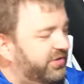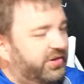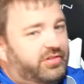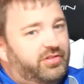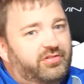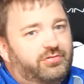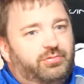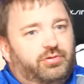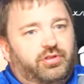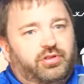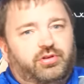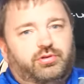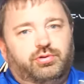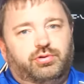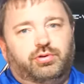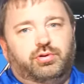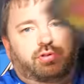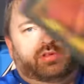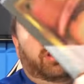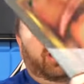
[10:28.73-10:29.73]
like this really
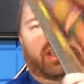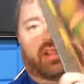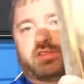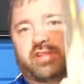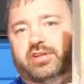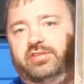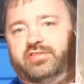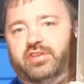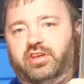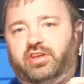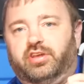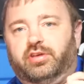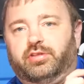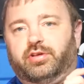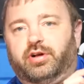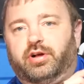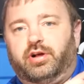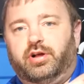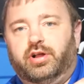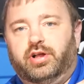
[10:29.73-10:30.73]
cool, like
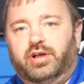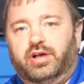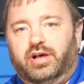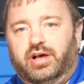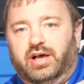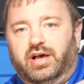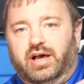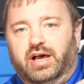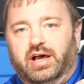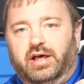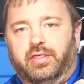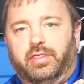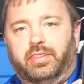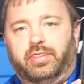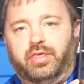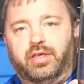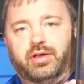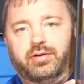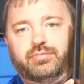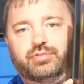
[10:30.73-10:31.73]
lenticular uh,
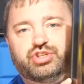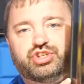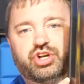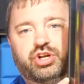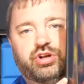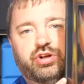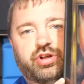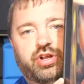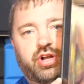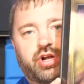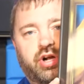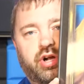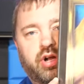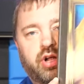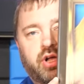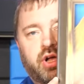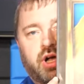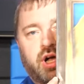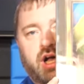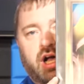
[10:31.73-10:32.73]
thingamajigger here
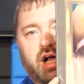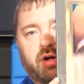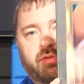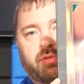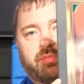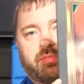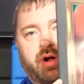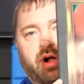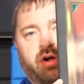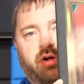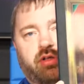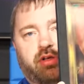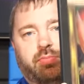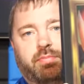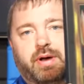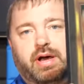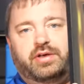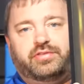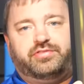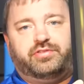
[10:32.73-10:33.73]
uh, with Mario,
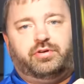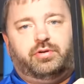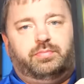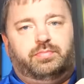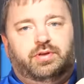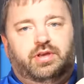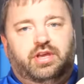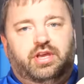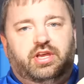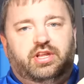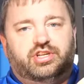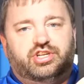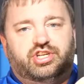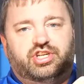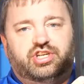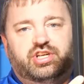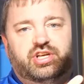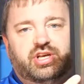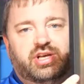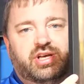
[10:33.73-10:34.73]
Bowser, and Peach.